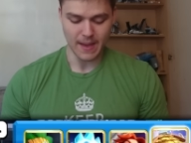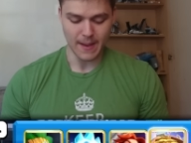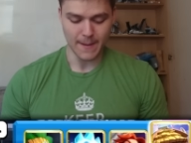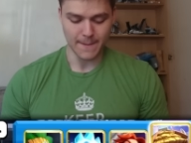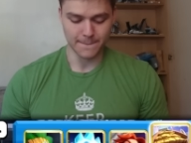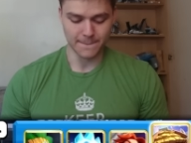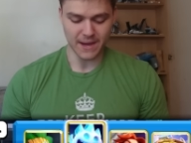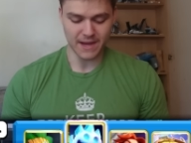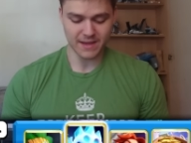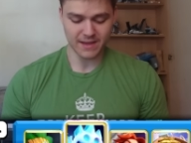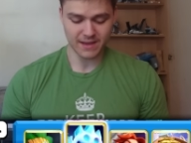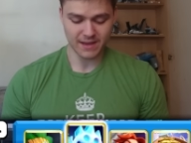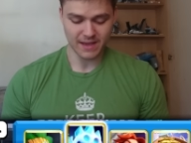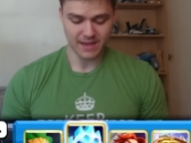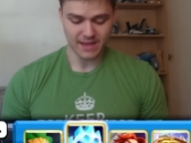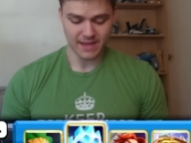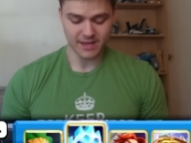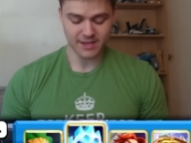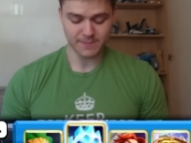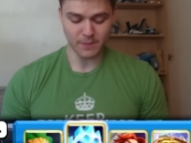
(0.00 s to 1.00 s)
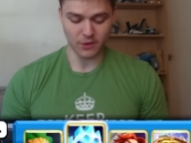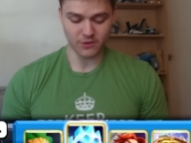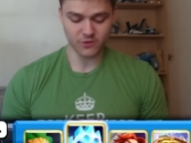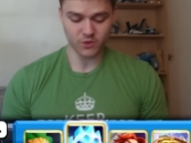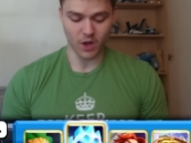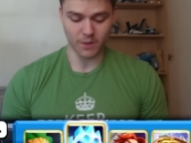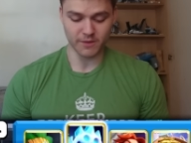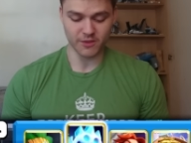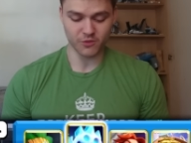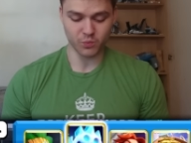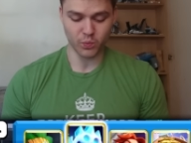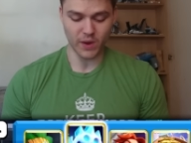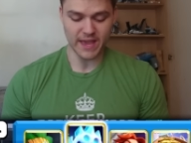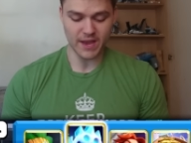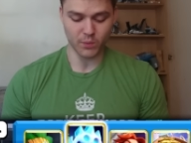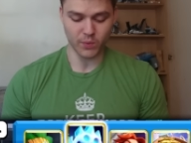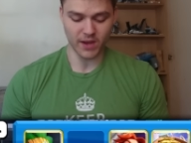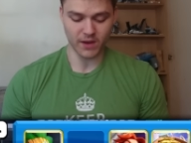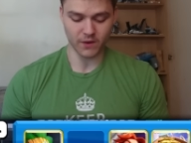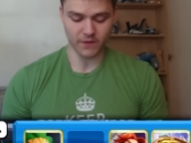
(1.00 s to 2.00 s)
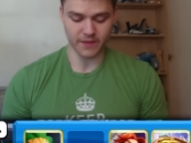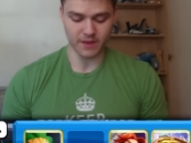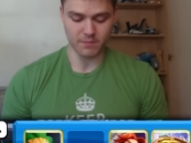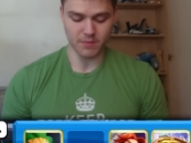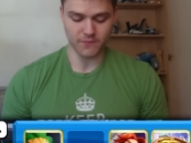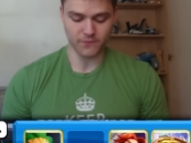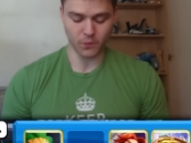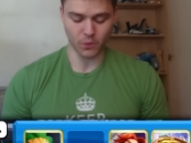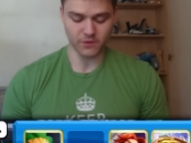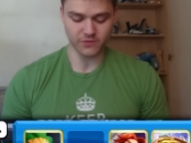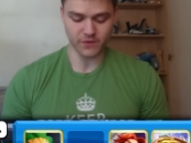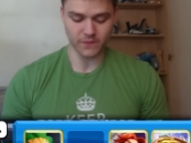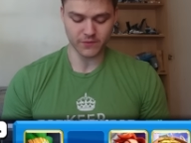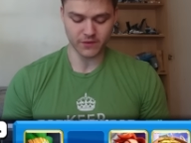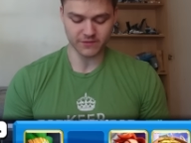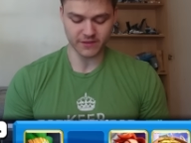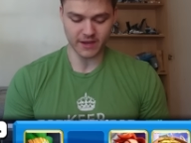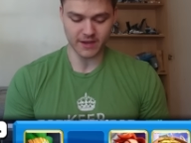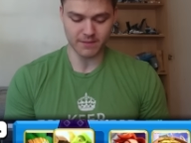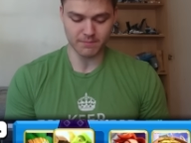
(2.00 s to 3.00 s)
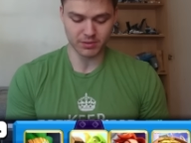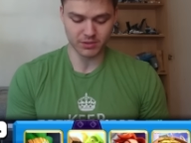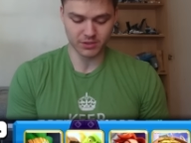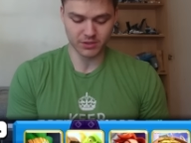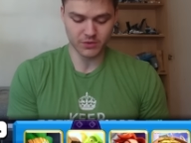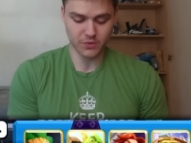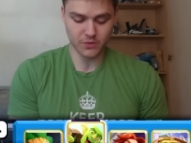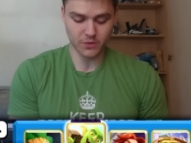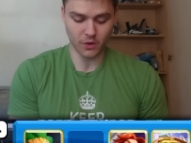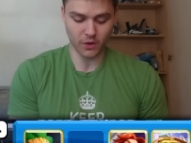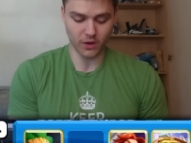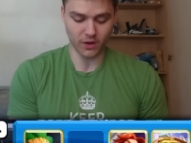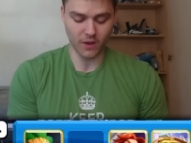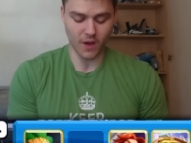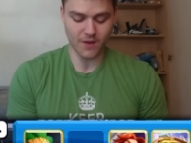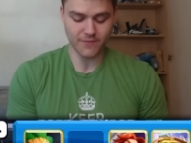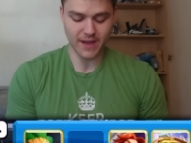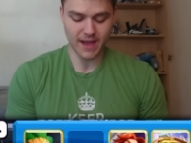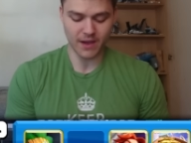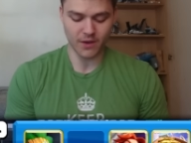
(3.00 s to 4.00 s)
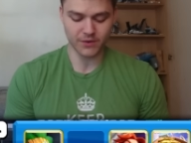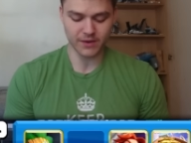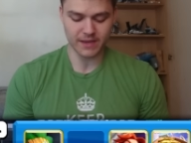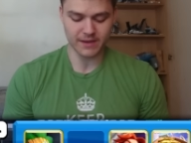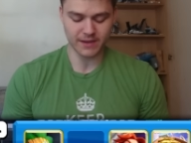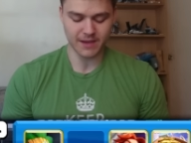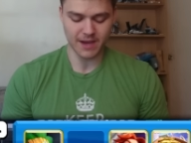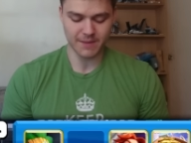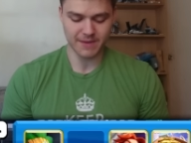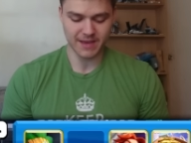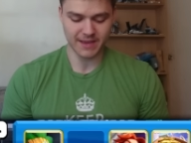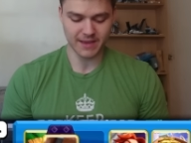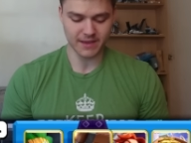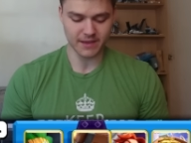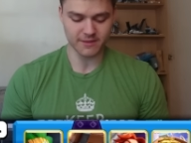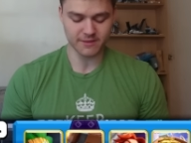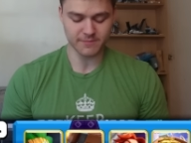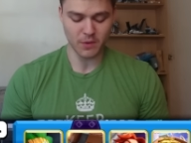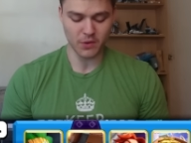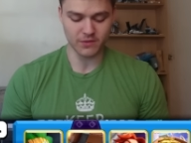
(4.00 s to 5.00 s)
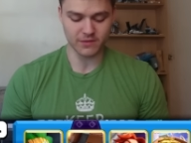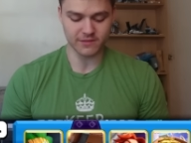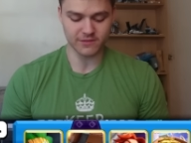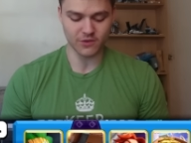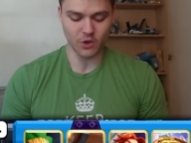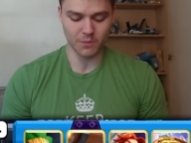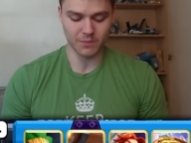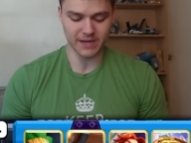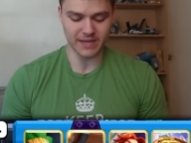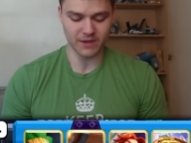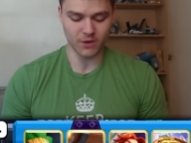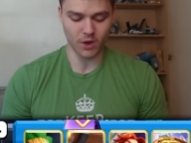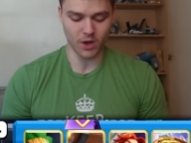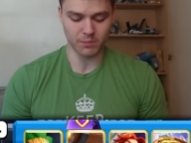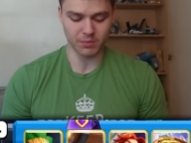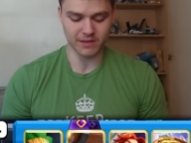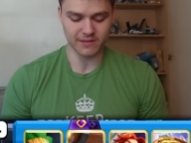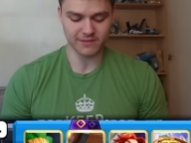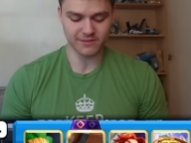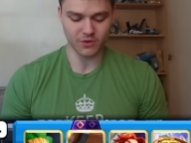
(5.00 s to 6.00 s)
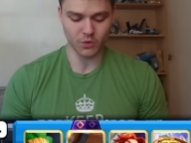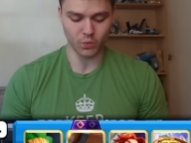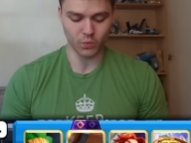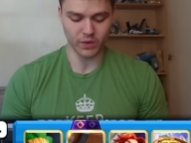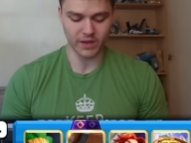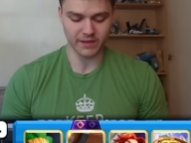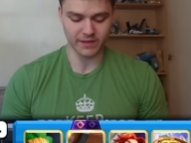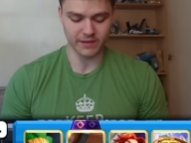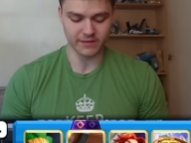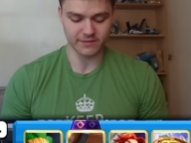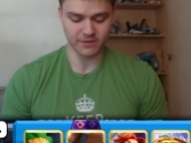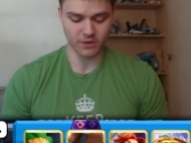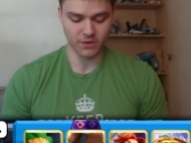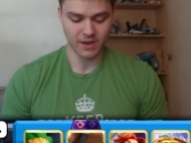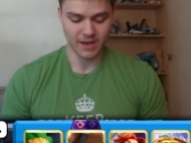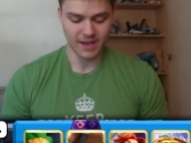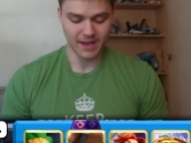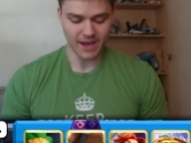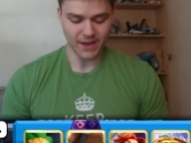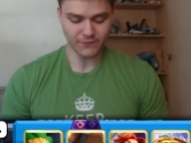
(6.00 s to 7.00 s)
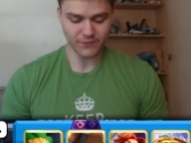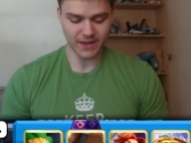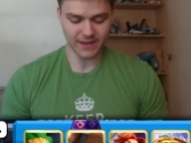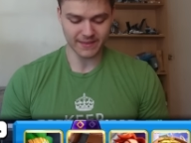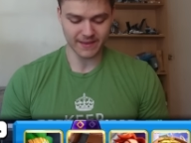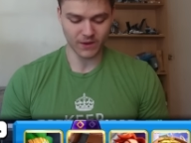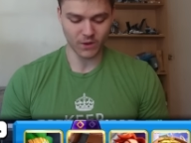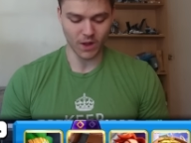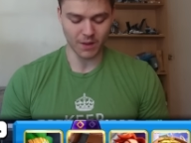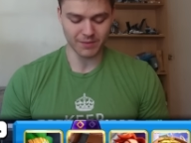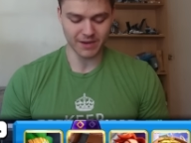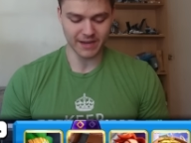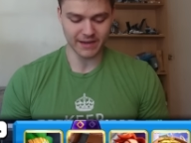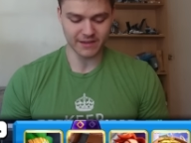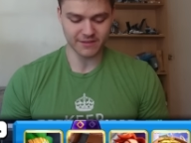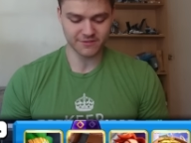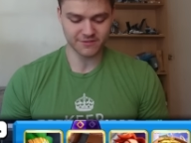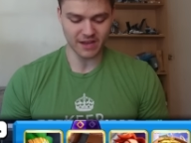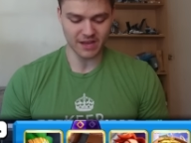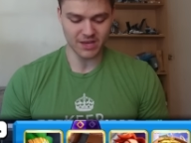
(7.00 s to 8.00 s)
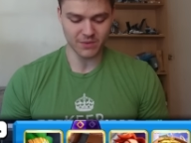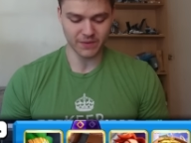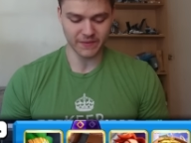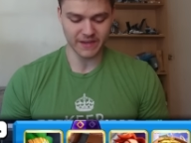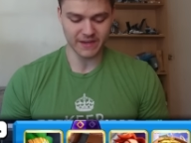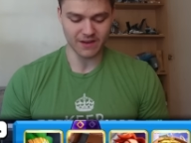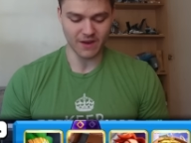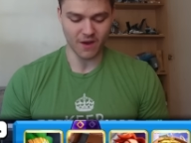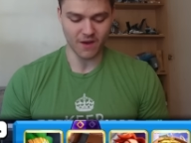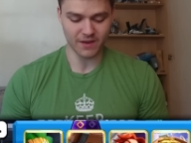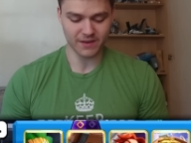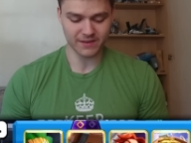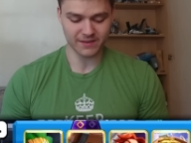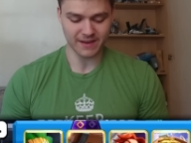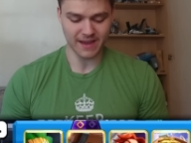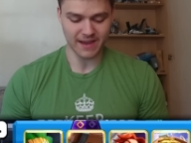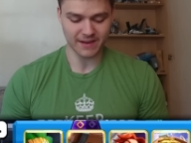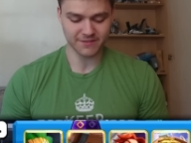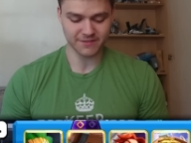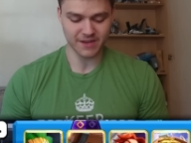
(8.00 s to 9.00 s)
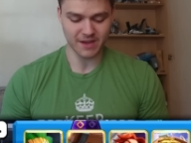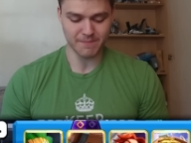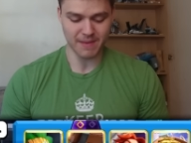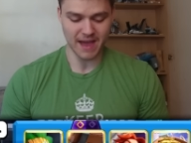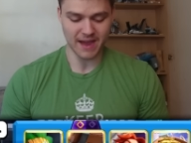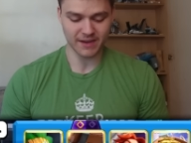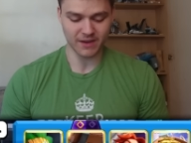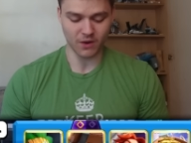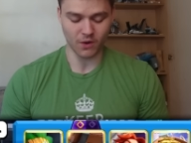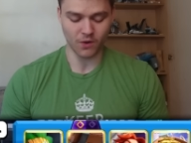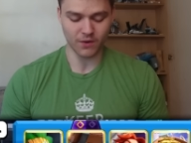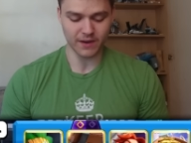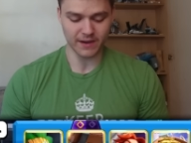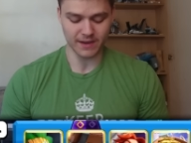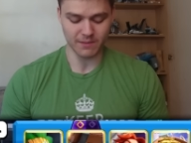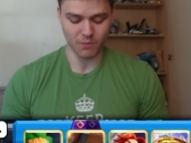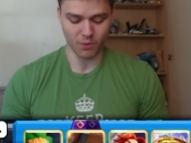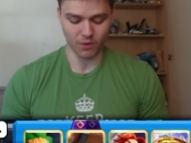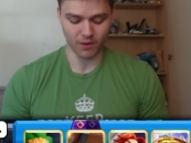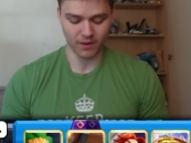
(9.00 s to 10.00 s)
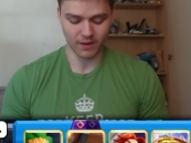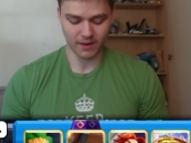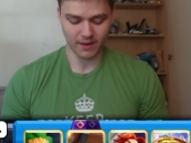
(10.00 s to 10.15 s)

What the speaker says: But it spawns goblins way quicker than before. So if there's like a balloon or a lava hound incoming, it can spawn so many goblins so quickly. So I feel like the Goblin Hut is genuinely not actually a bad card anymore.